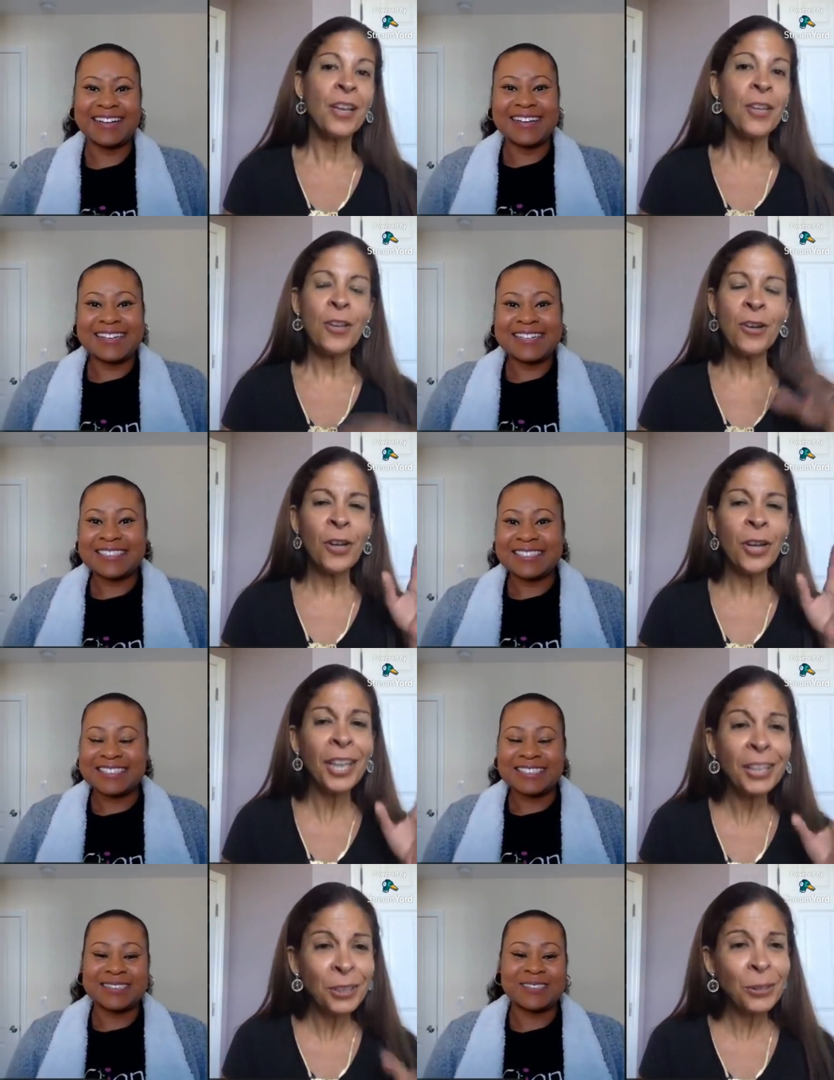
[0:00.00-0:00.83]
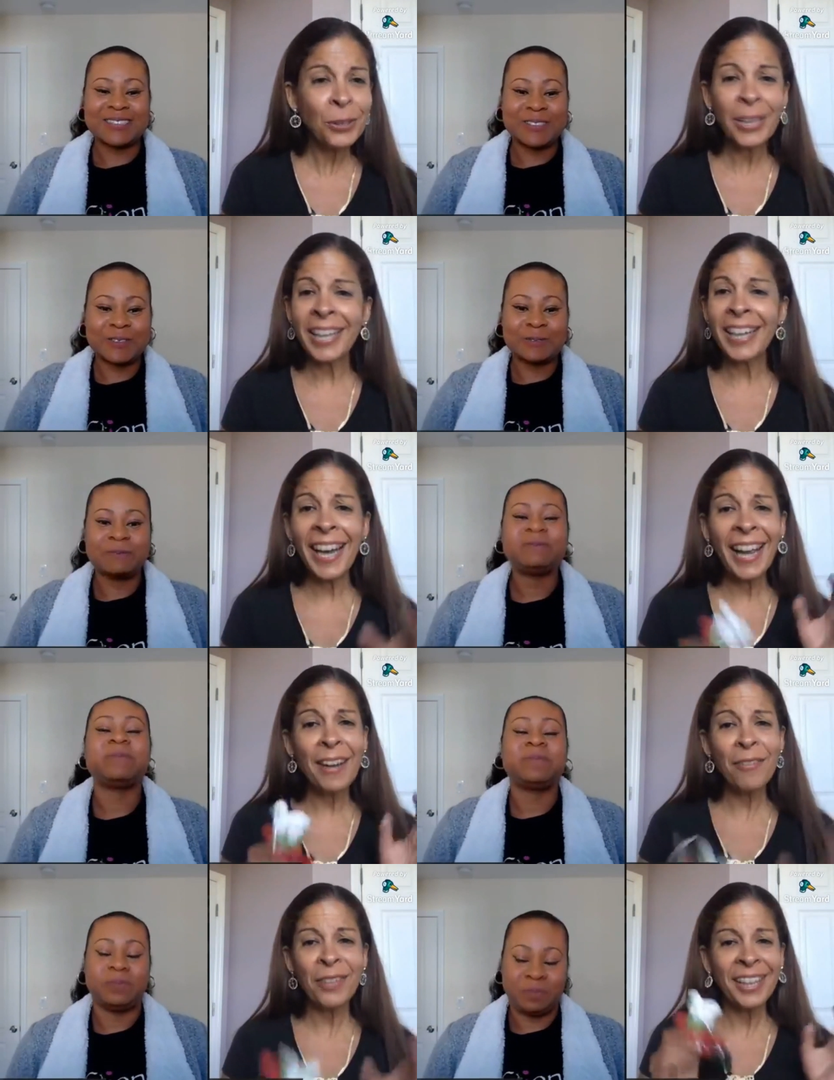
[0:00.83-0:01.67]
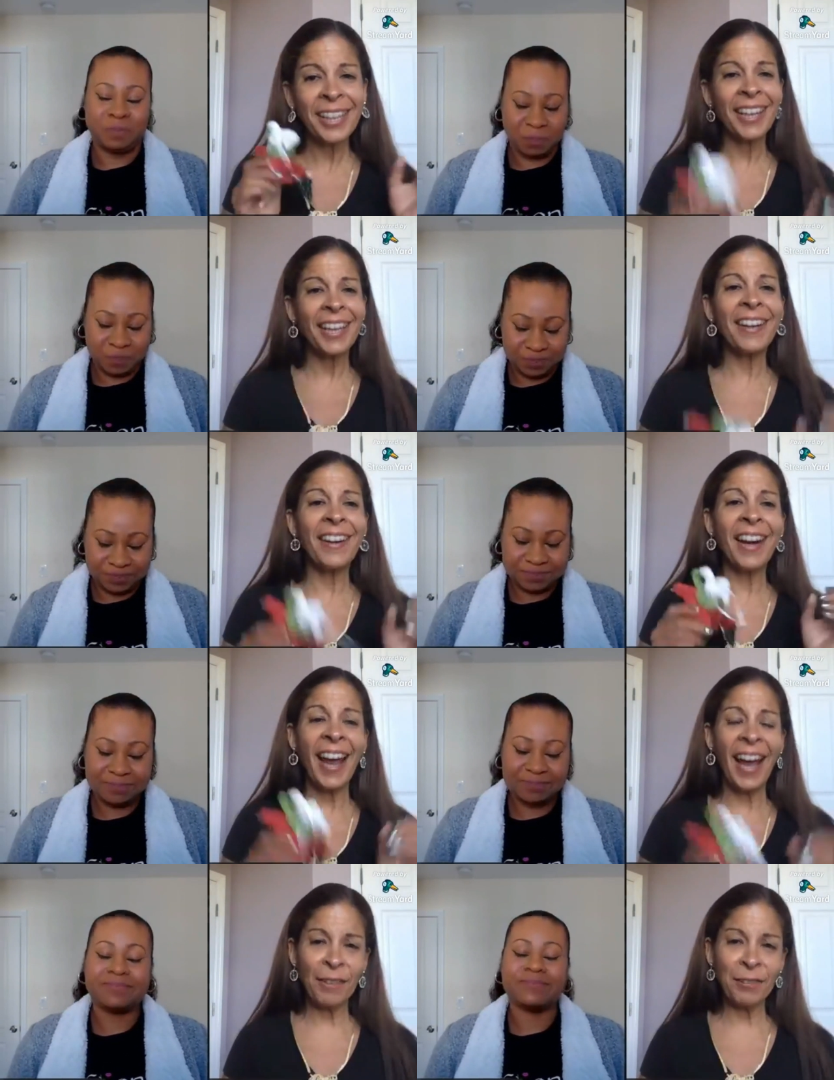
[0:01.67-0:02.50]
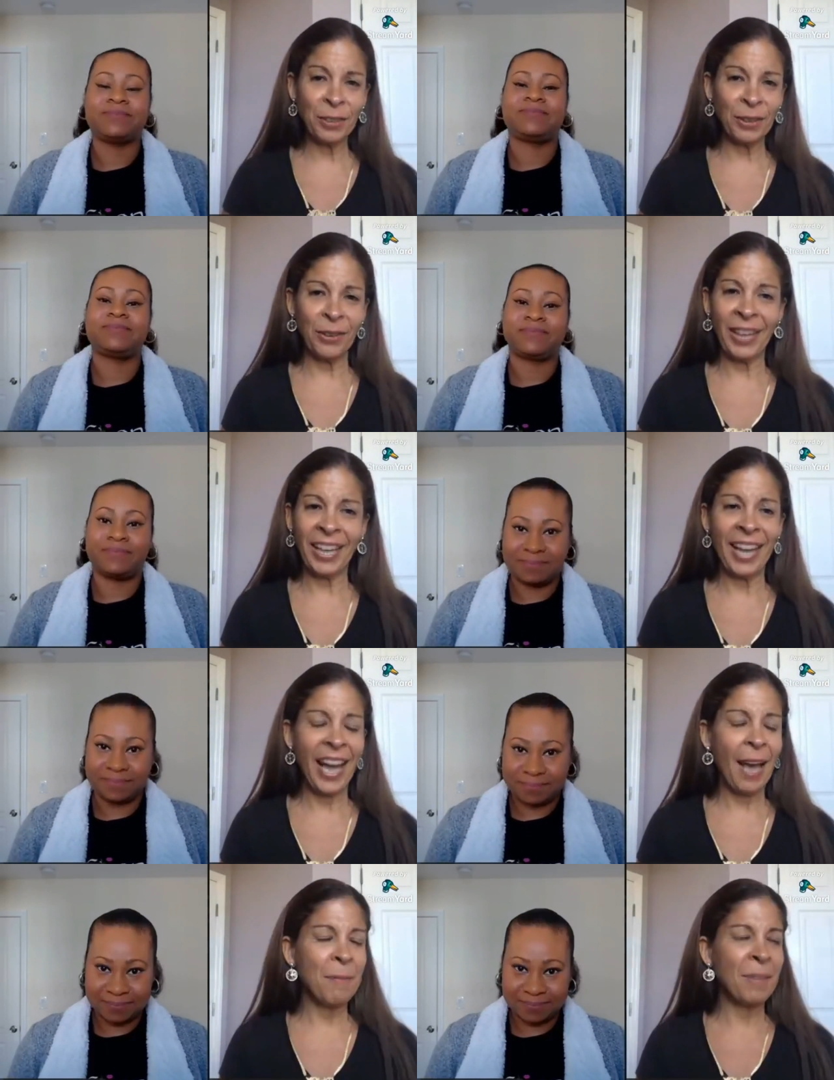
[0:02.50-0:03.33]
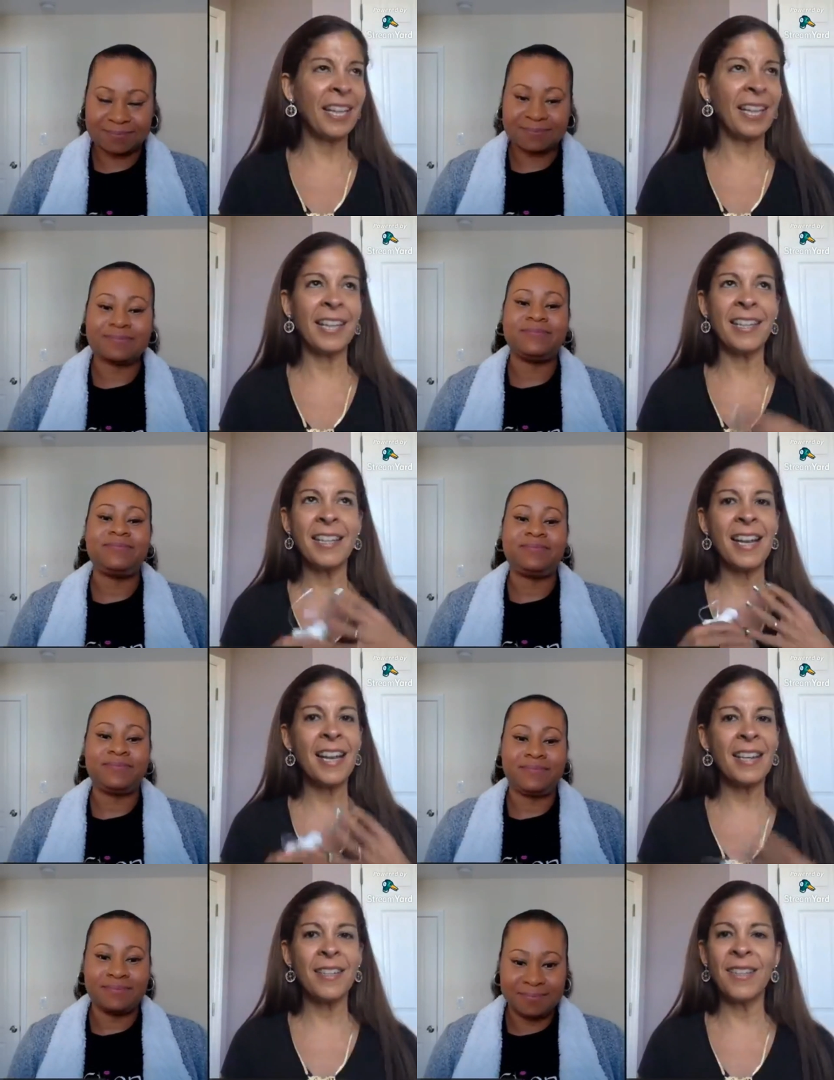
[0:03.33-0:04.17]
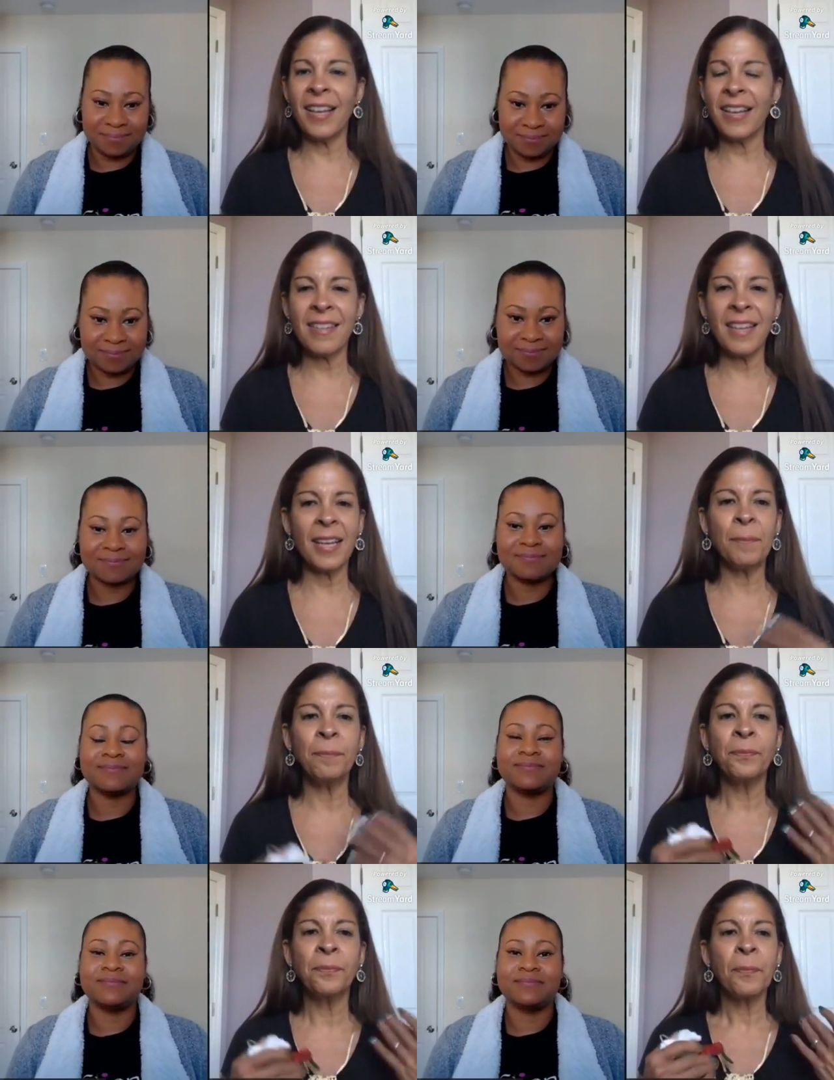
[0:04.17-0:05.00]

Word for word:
Speaker 1: You're gonna do it every year after it. I mean, it doesn't.